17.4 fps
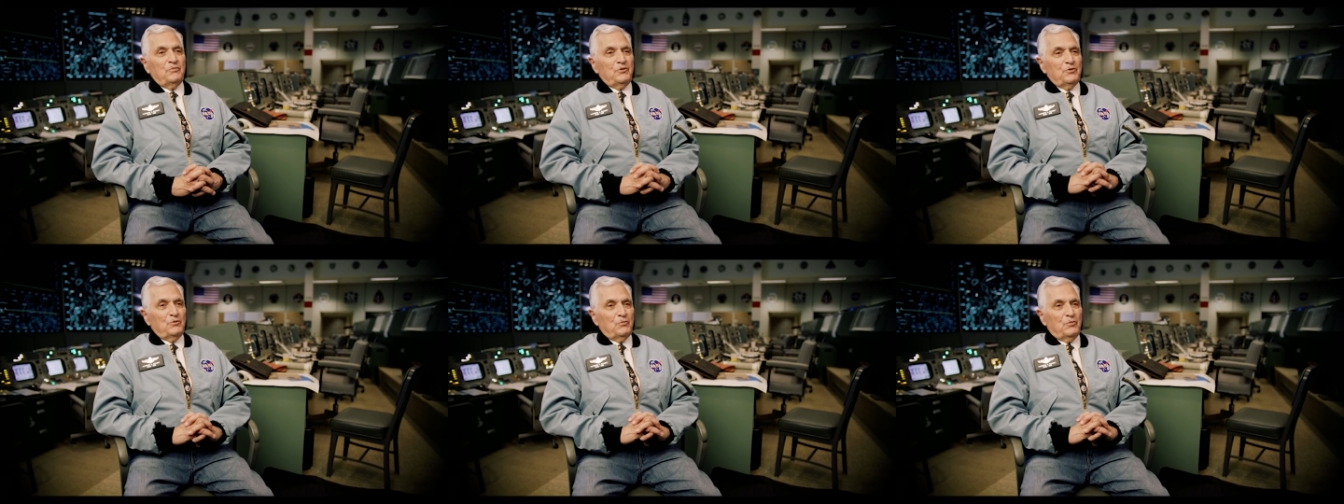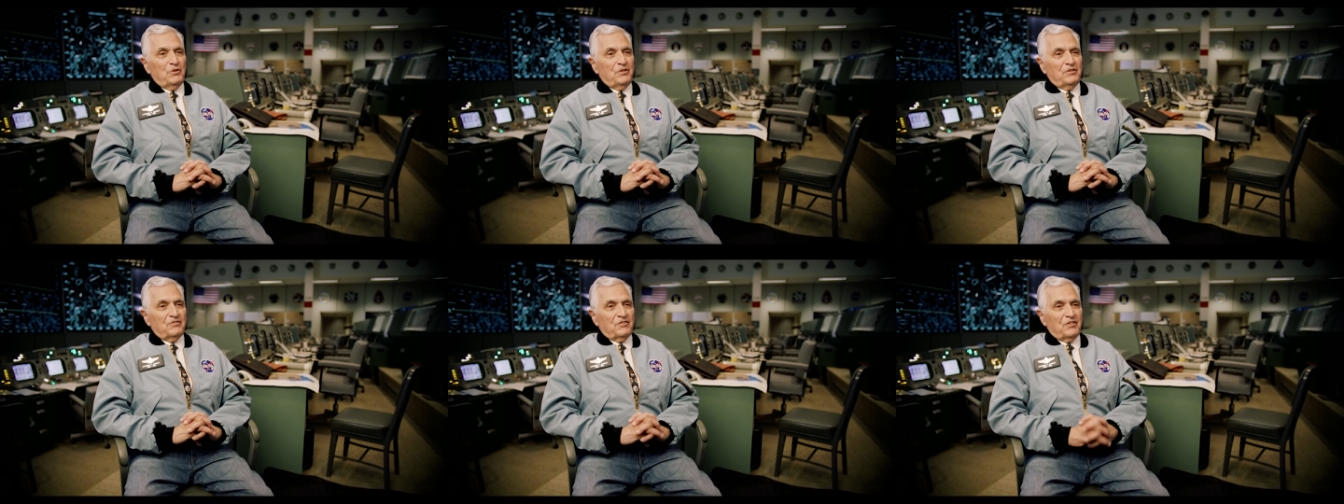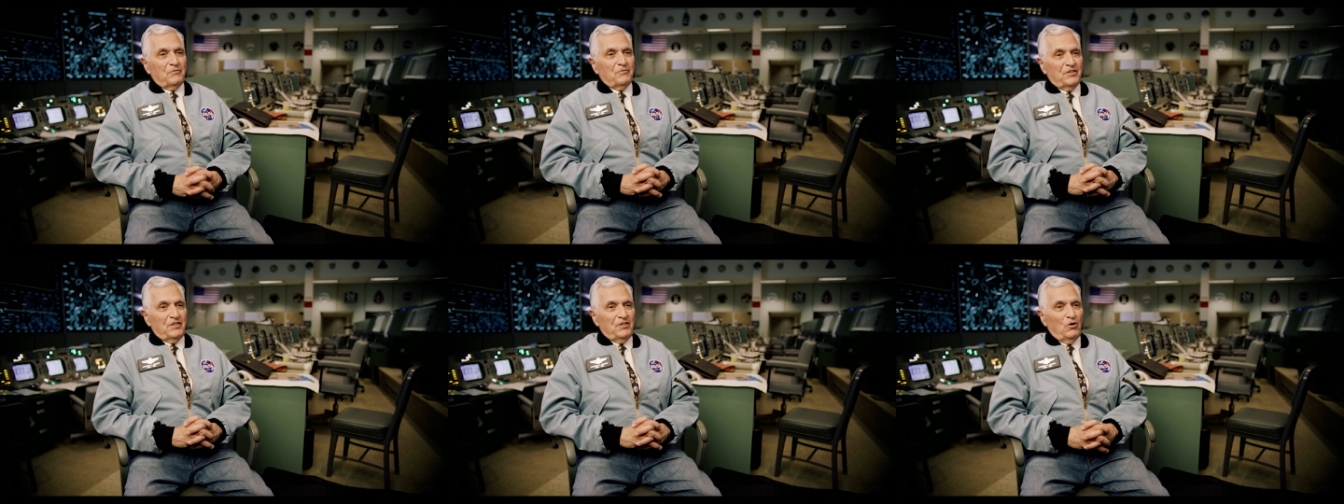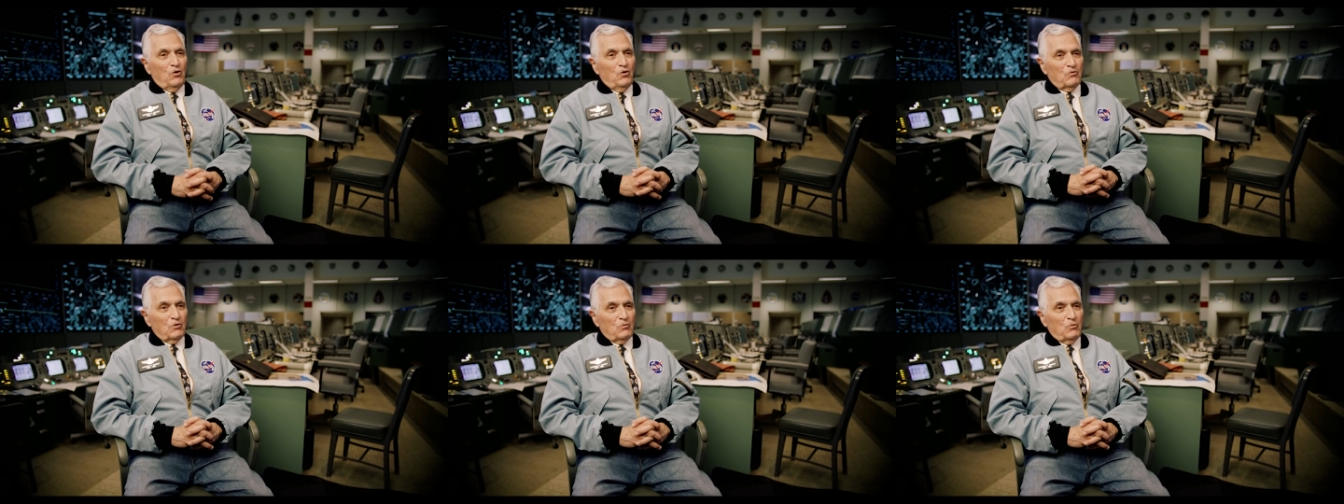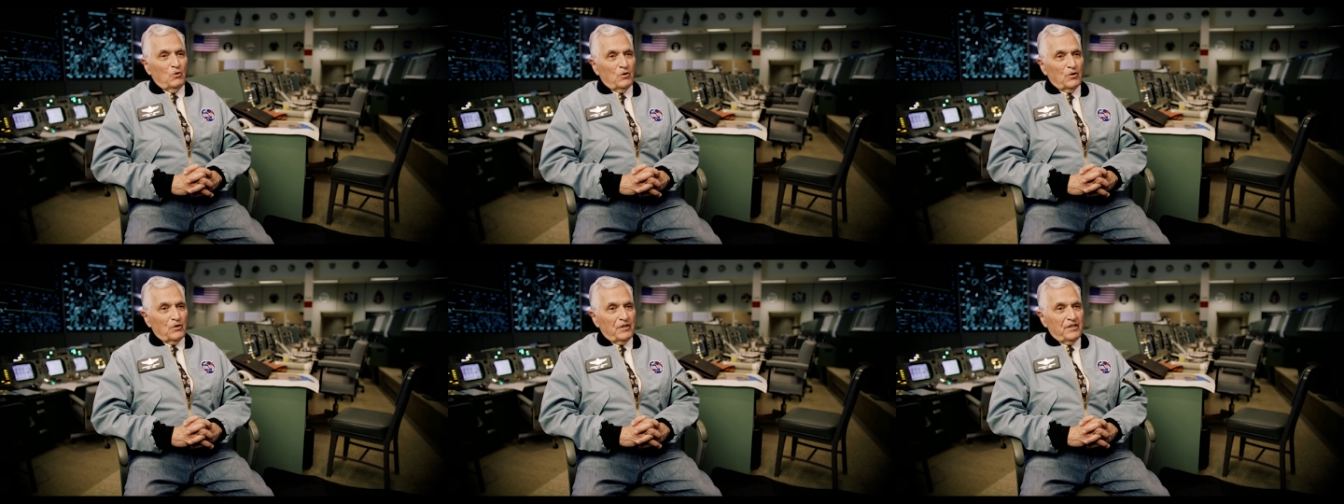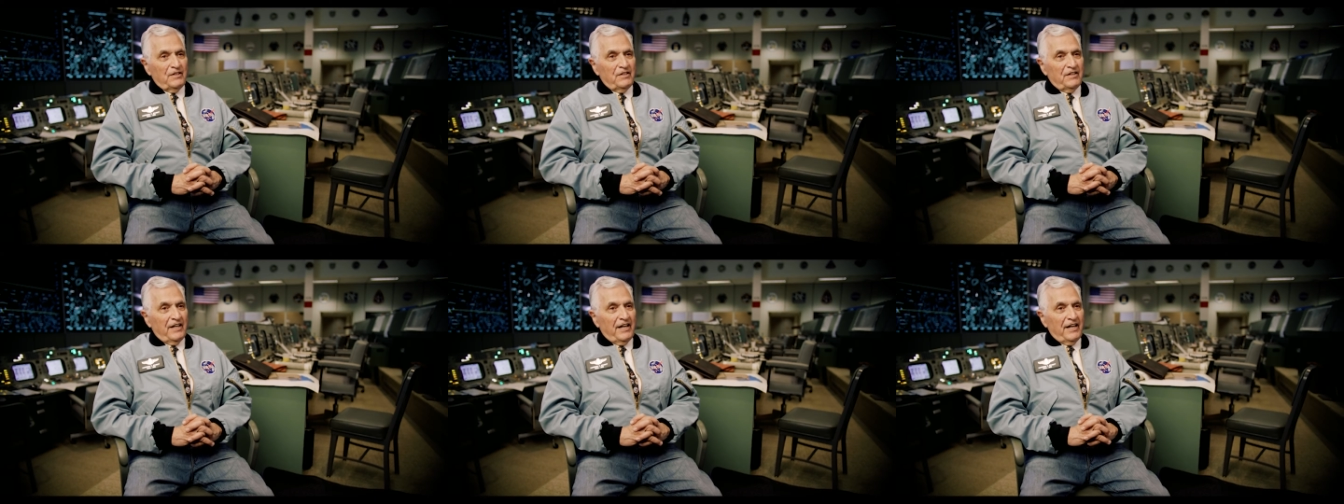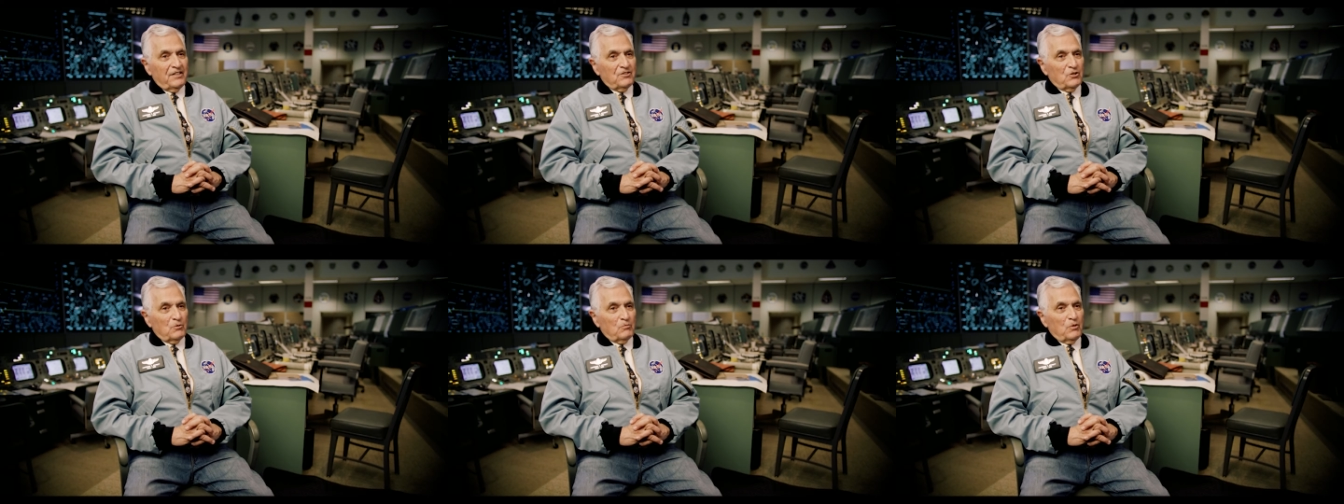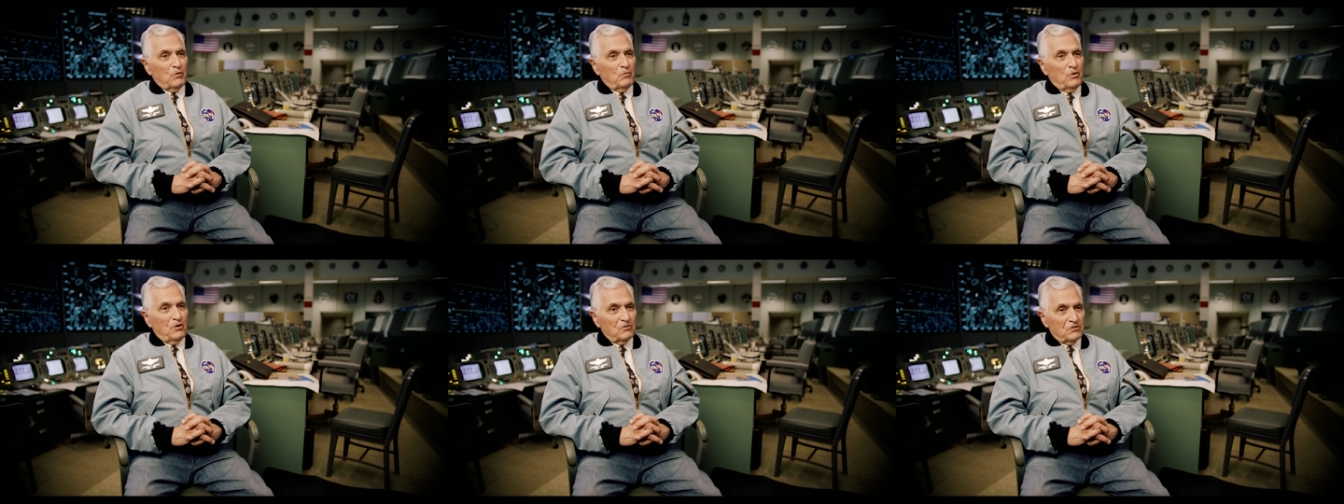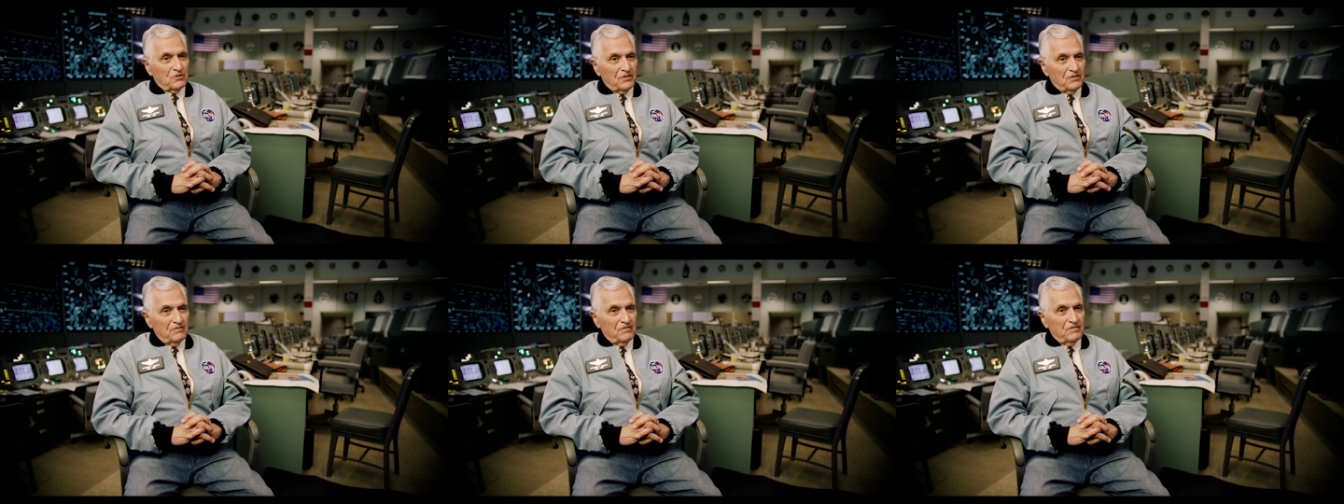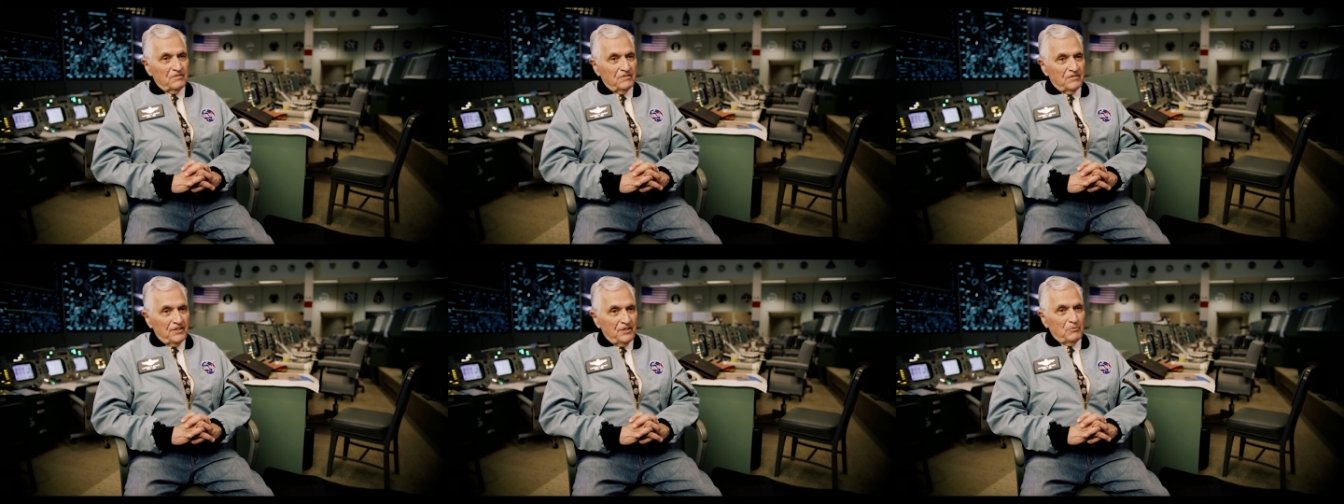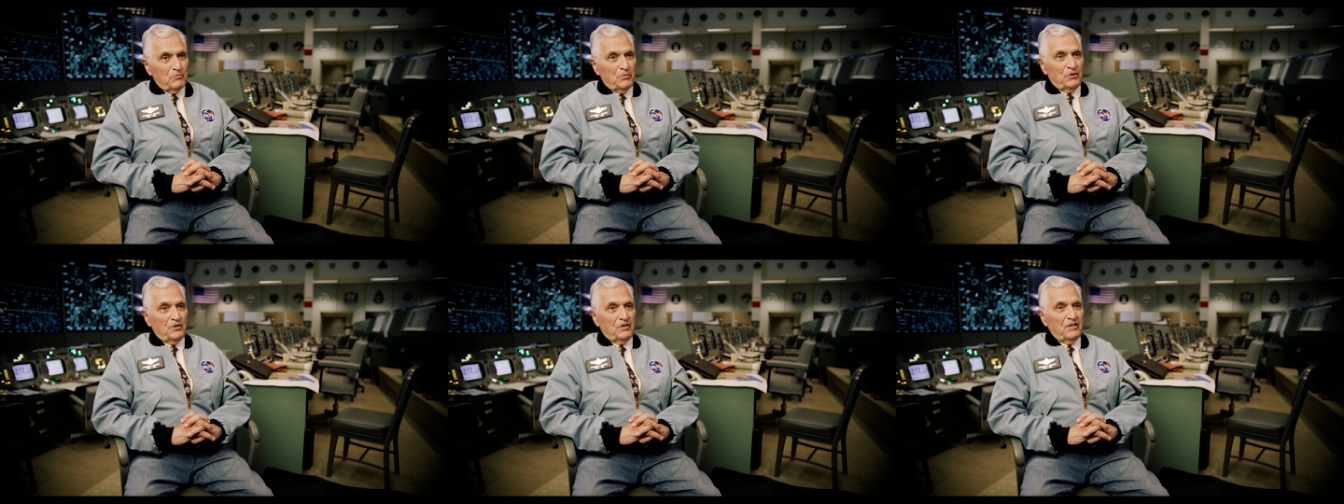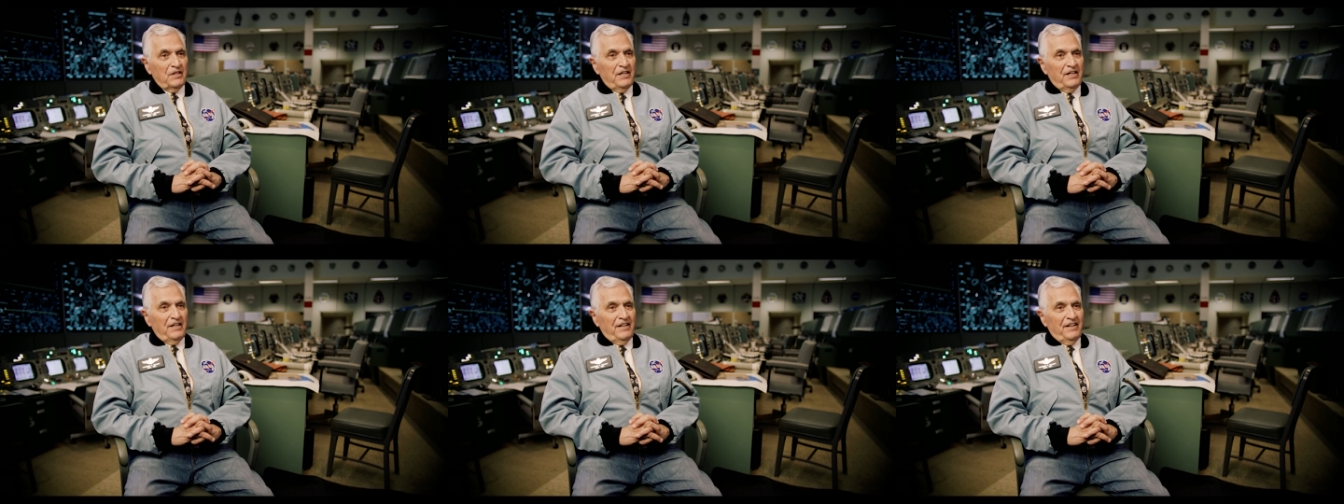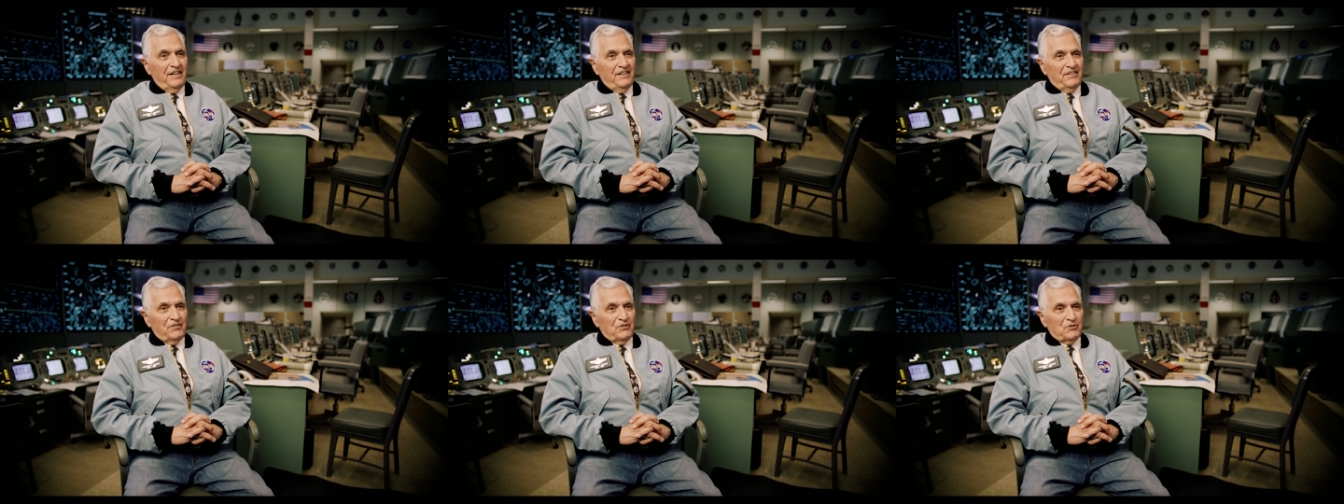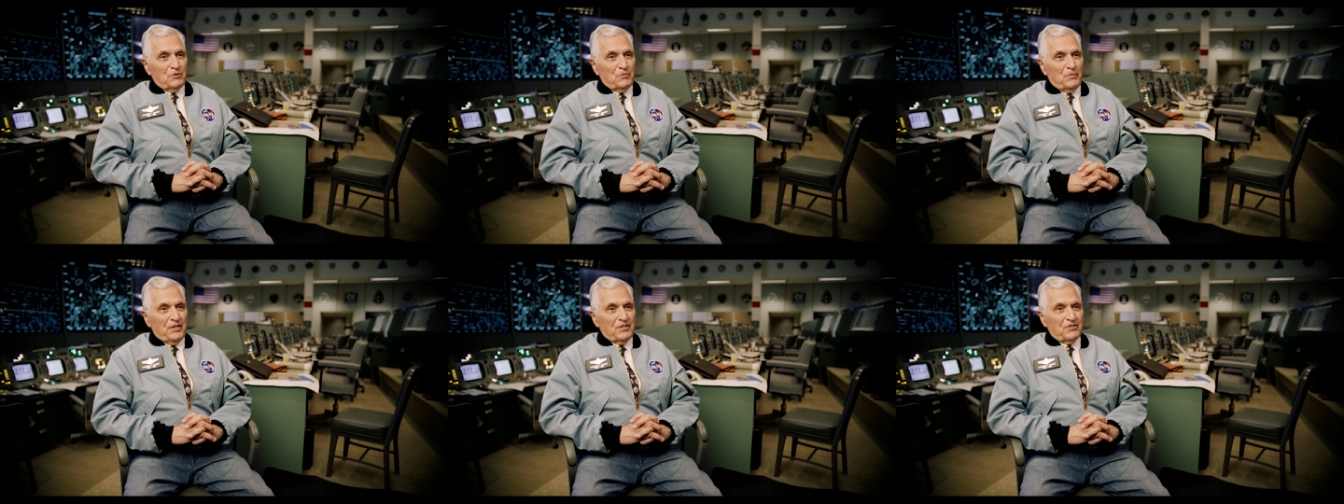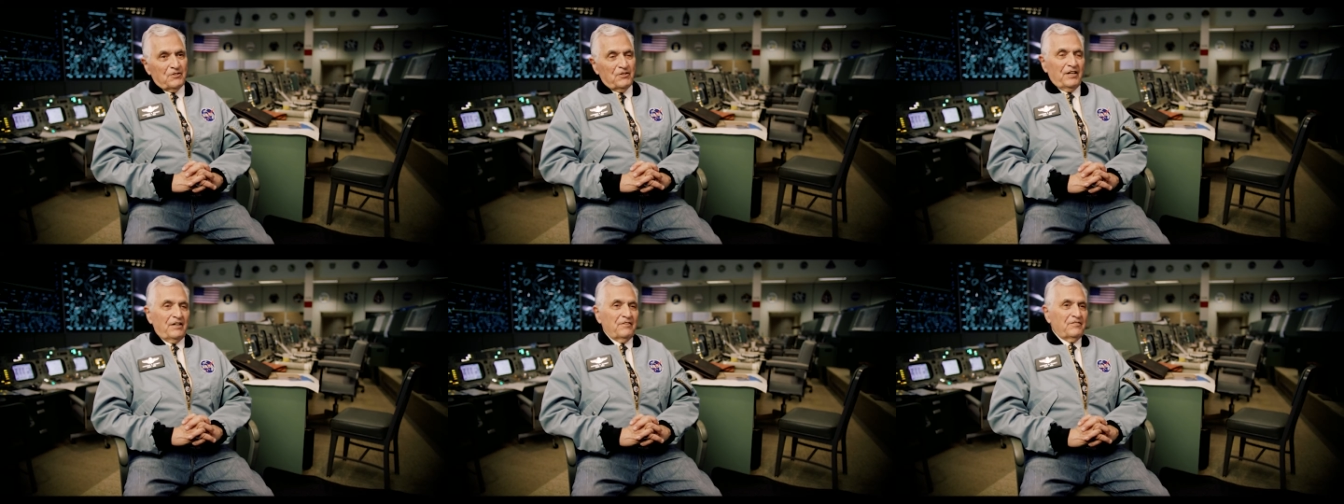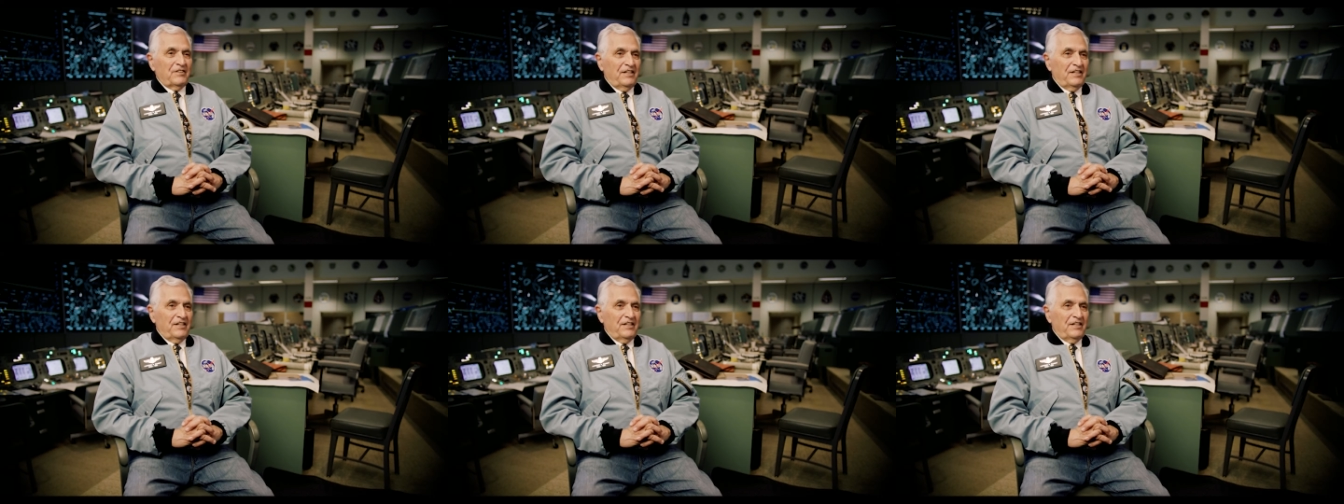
you put something overboard, it adds a propulsive input to the spacecraft.